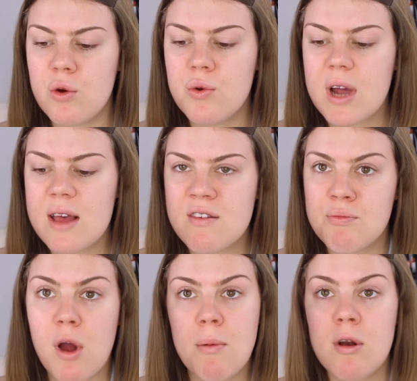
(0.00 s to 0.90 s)
So you guys
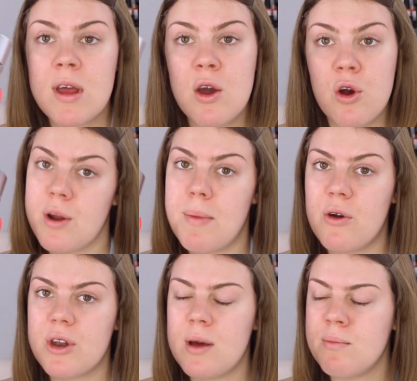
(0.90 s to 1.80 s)
have probably heard
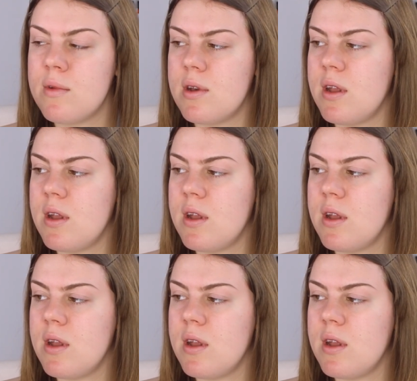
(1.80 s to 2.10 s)
about them.